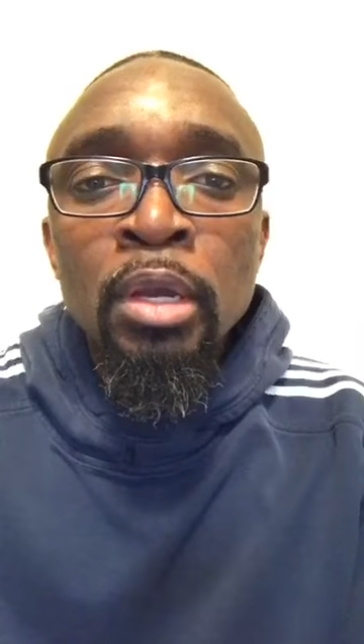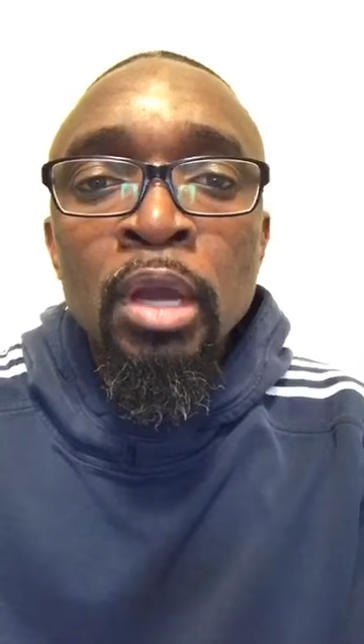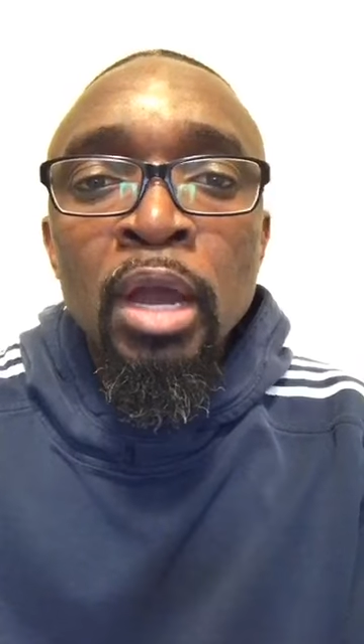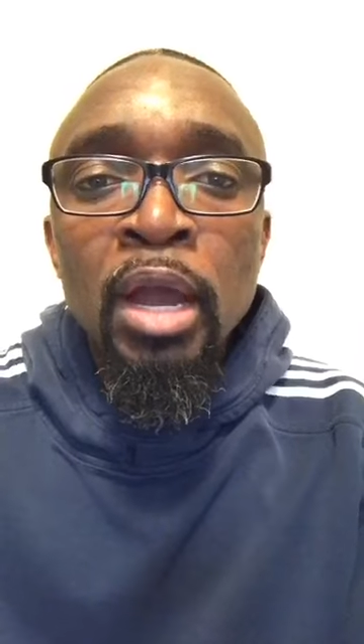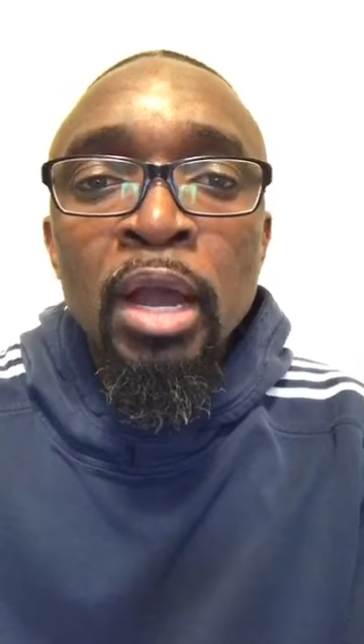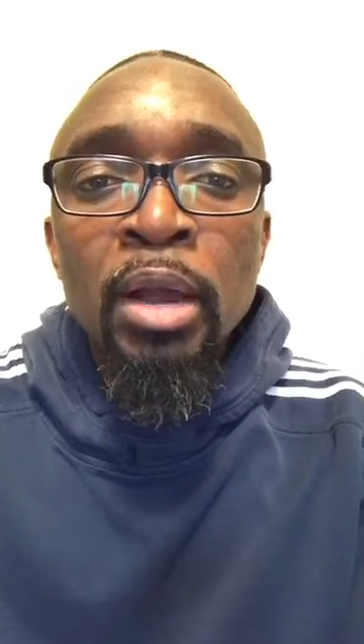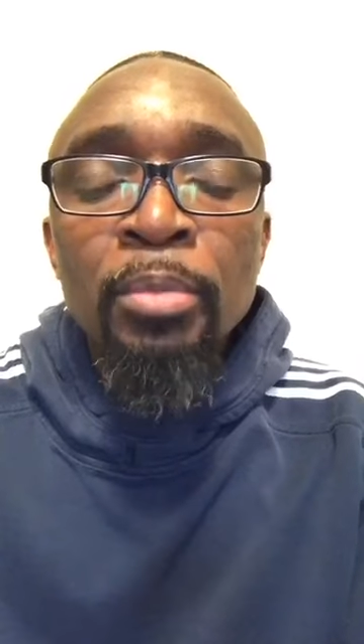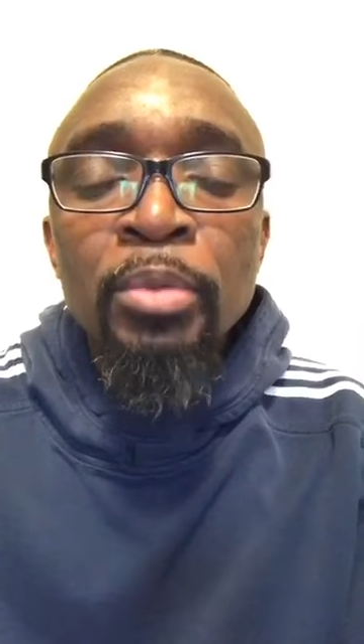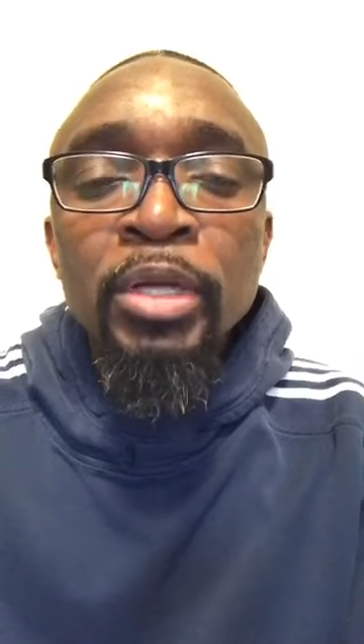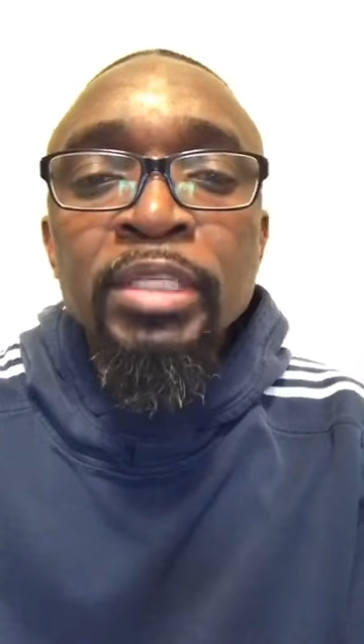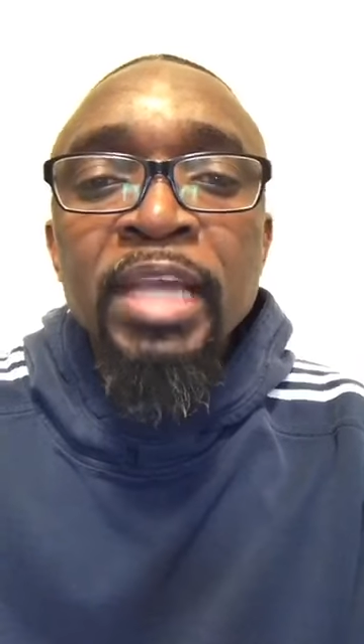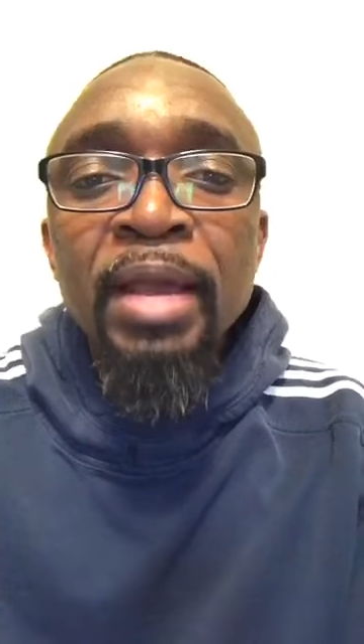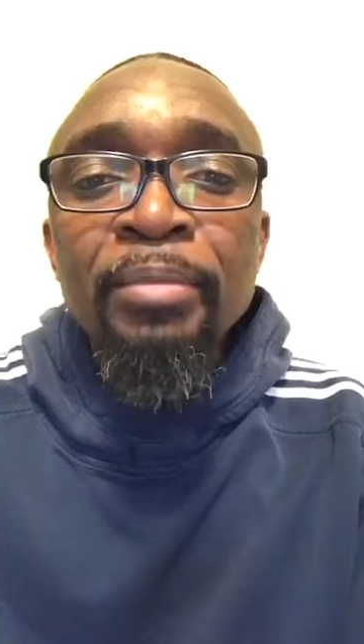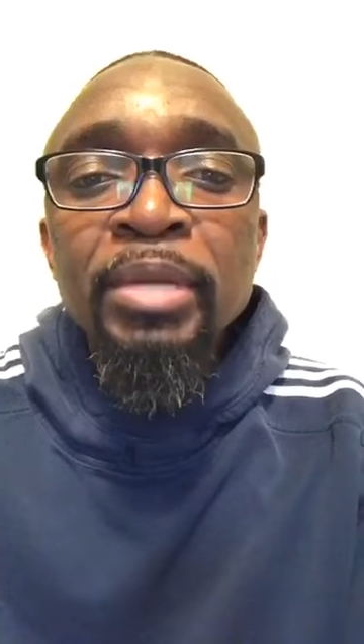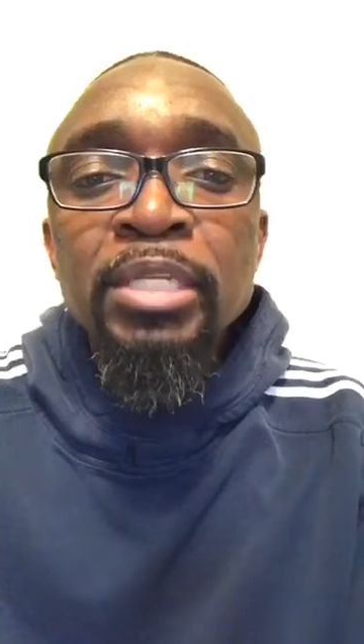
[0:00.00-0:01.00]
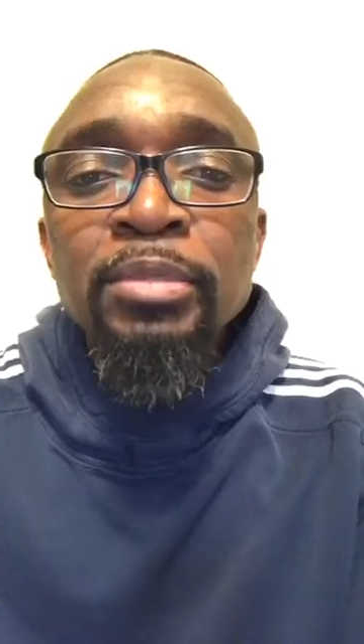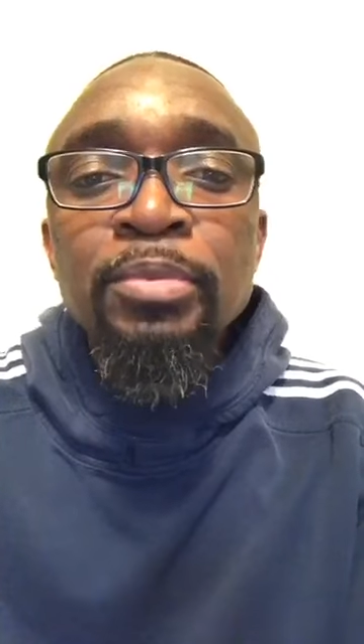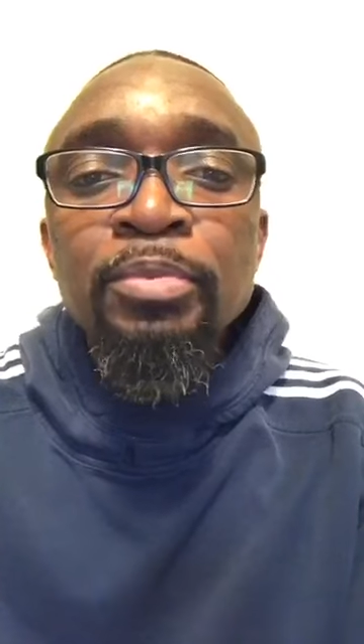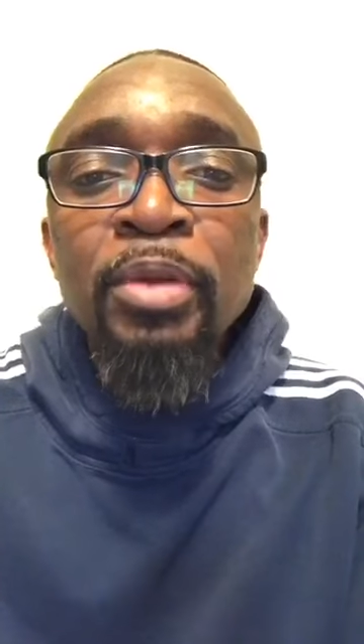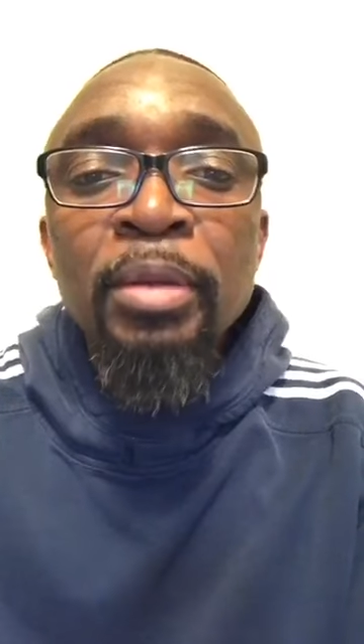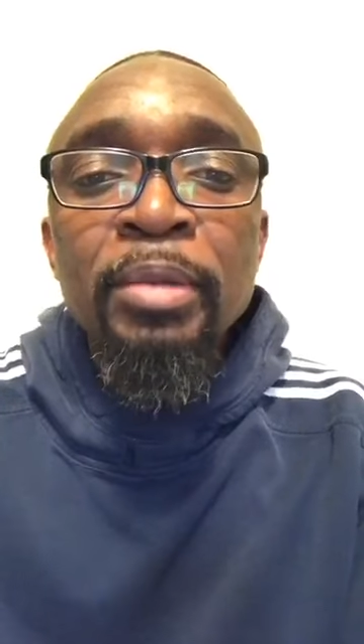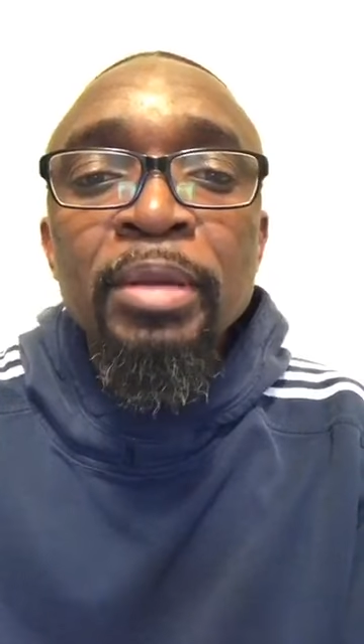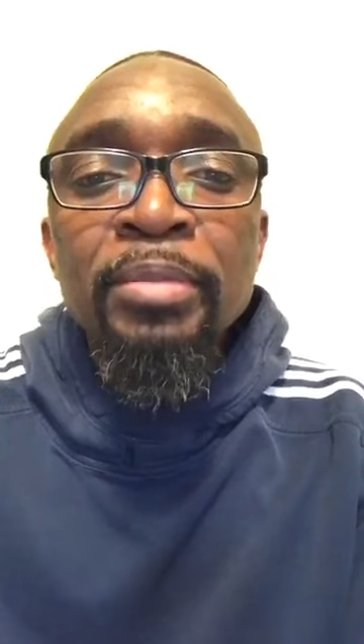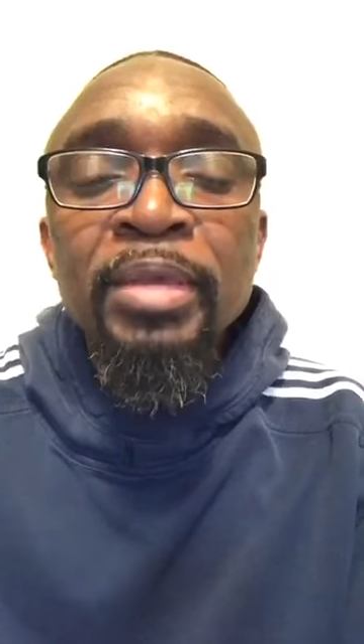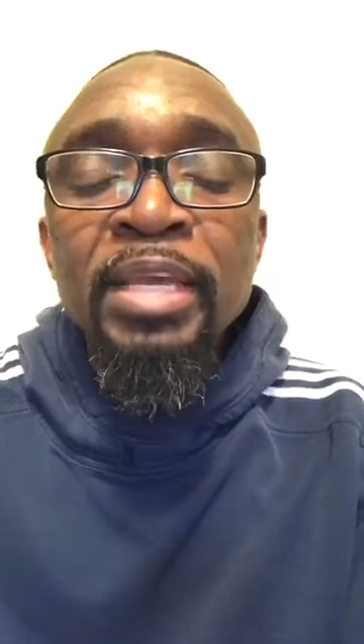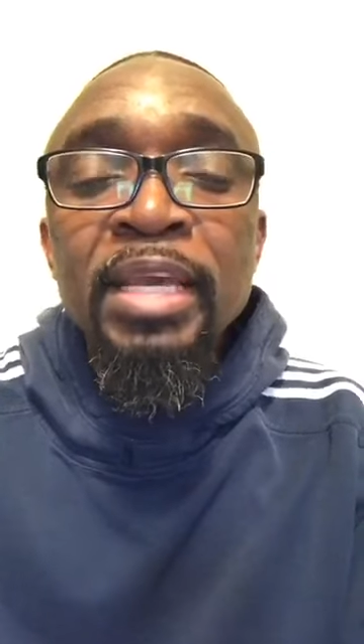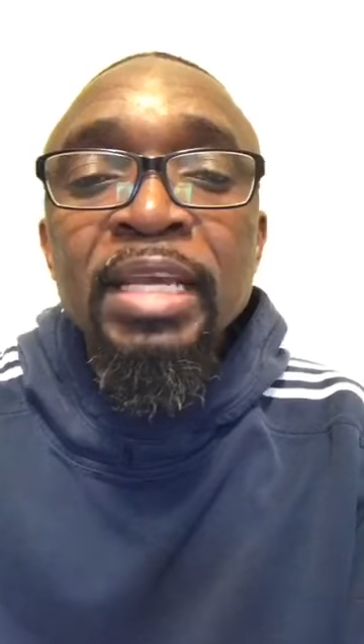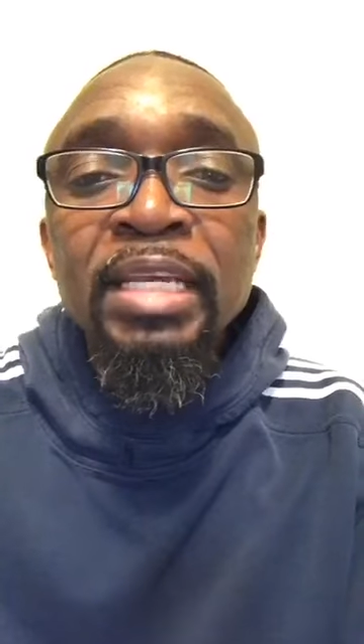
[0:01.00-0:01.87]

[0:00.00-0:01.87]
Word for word: Uh, but Jammeh's problem here